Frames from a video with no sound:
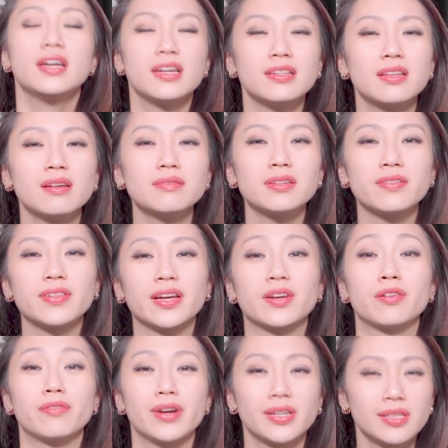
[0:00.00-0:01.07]
In terms of like
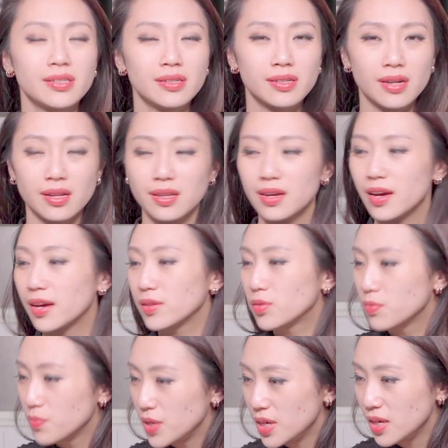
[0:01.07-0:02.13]
correcting the color,
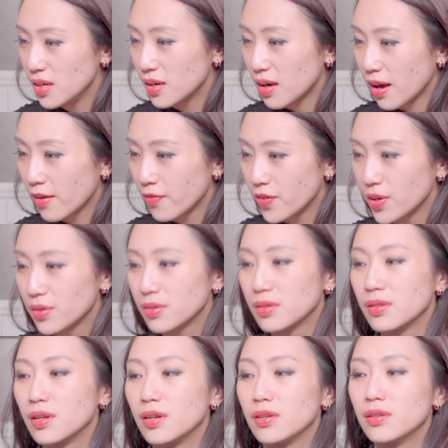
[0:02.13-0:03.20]
to me, I
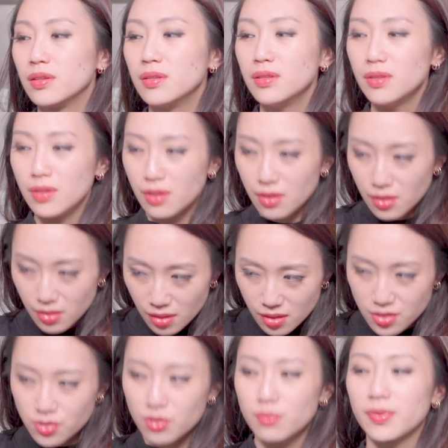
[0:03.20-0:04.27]
feel
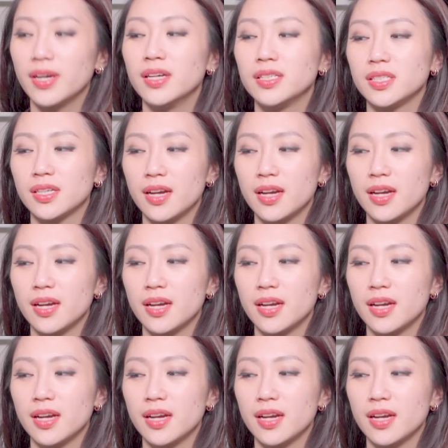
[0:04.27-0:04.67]
not so much.